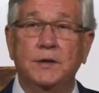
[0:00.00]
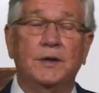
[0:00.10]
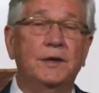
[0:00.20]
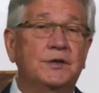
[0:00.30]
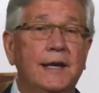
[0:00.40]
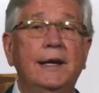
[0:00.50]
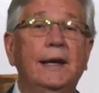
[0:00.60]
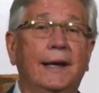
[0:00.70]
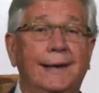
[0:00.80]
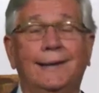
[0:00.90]
and
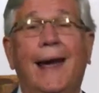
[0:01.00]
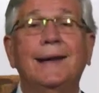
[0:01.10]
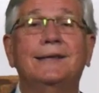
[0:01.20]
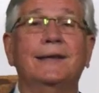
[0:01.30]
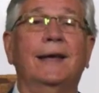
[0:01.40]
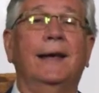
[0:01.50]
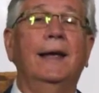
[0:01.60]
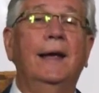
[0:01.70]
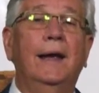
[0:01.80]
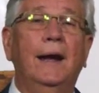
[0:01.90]
singing and dancing,
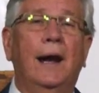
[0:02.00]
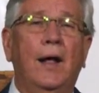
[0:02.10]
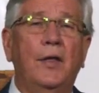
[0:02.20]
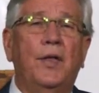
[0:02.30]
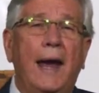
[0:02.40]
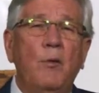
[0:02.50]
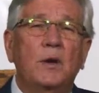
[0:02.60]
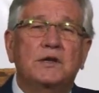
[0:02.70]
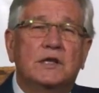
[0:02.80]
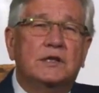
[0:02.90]
they were
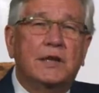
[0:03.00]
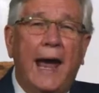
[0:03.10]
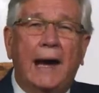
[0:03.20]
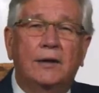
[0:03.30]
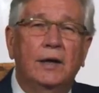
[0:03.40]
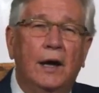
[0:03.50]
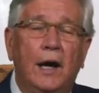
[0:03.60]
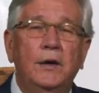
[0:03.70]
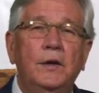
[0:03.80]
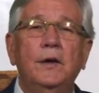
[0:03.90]
stacked
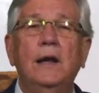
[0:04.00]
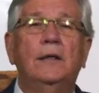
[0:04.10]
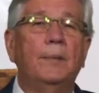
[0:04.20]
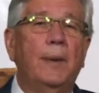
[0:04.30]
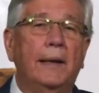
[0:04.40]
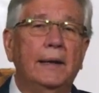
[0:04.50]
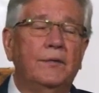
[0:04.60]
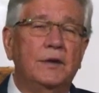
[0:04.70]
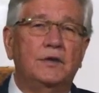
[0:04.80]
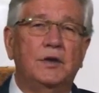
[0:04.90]
underneath the belly of
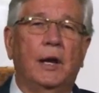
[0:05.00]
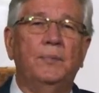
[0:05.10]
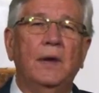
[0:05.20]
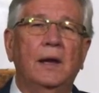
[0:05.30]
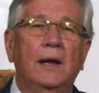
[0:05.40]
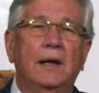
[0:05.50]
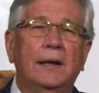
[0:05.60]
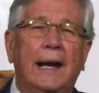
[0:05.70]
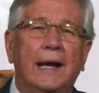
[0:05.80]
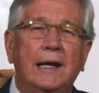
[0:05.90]
the ship,
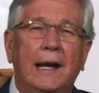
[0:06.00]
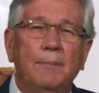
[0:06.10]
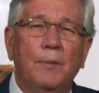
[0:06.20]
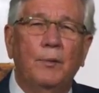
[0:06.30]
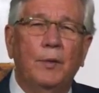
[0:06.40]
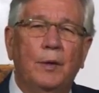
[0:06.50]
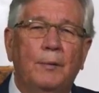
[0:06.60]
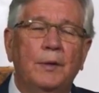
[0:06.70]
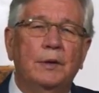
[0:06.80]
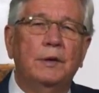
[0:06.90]
like
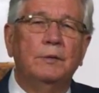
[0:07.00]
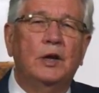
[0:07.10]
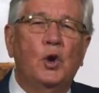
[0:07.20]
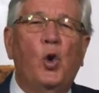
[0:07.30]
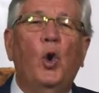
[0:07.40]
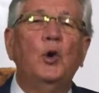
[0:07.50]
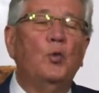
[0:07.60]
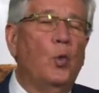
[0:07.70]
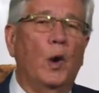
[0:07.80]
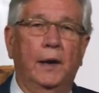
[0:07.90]

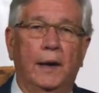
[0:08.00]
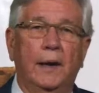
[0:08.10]
cordwood,